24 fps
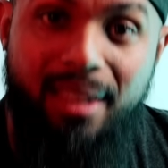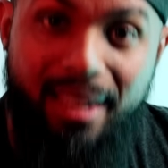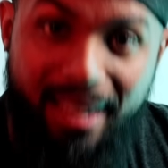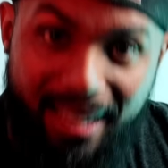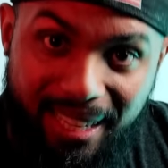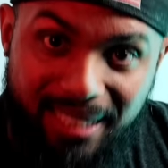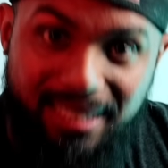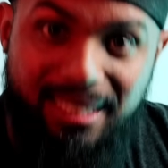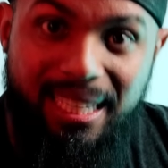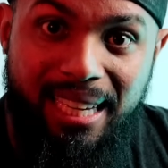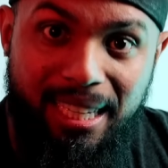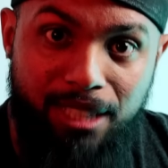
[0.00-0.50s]

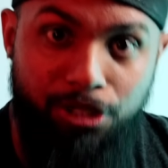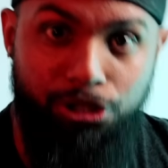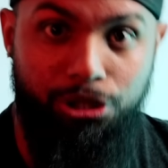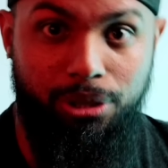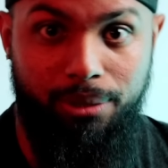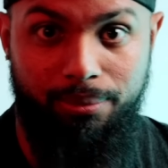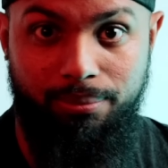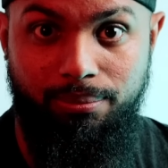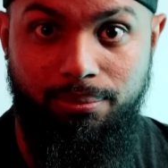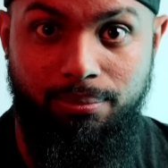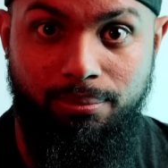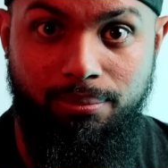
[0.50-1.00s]

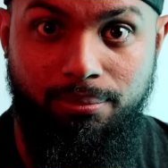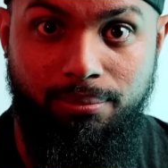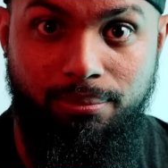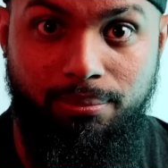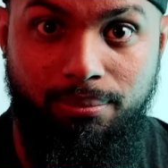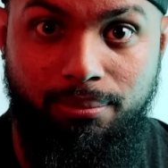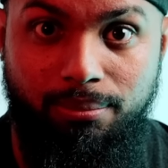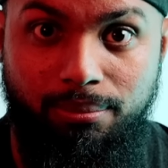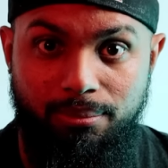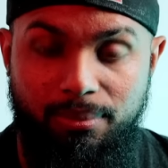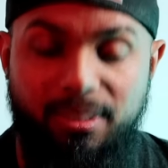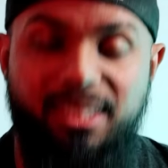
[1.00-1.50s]
Extinction.
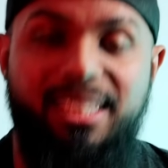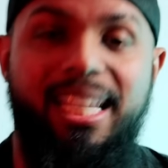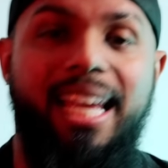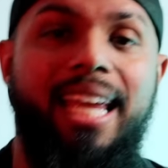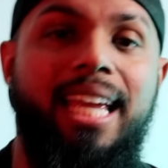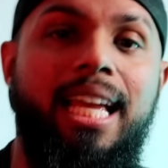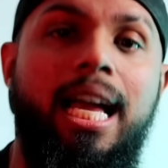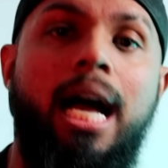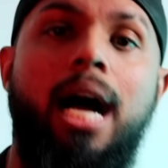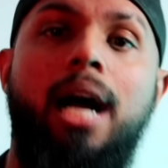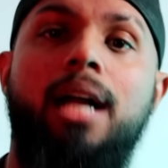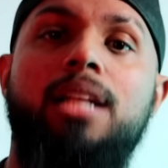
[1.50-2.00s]
It's
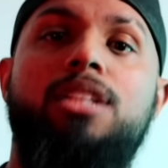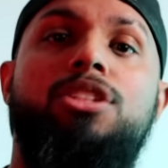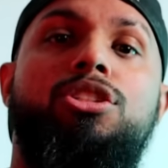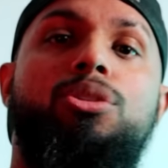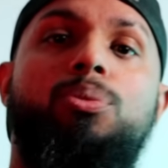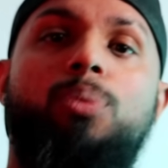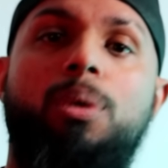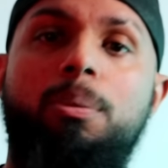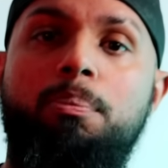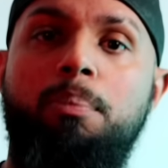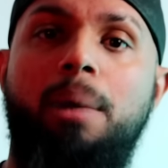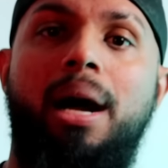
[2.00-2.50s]
a
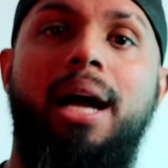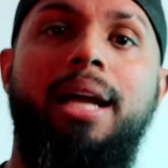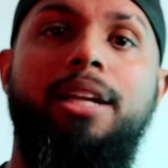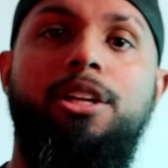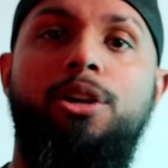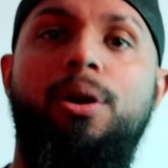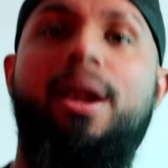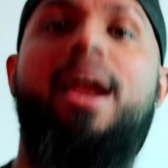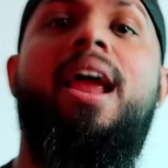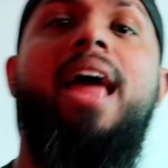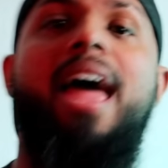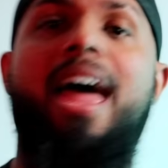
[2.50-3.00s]
constant
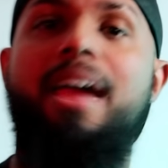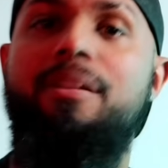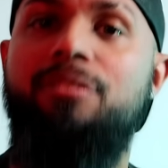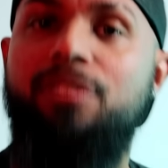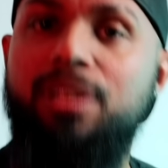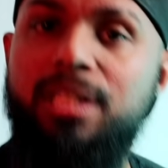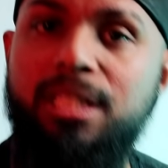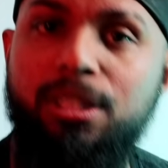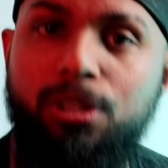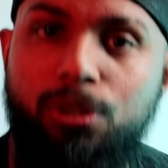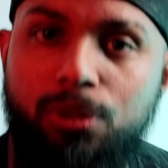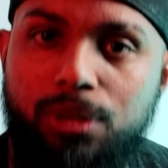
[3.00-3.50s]
reminder
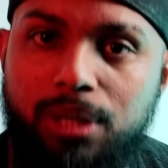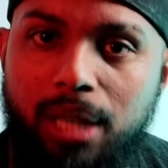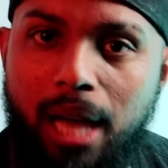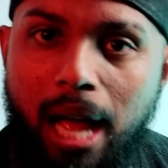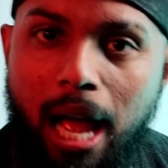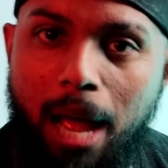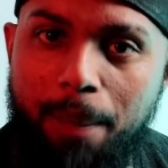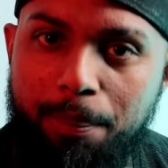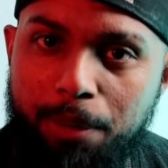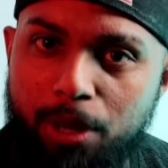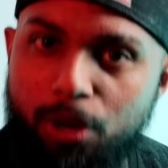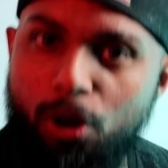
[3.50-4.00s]
every single time.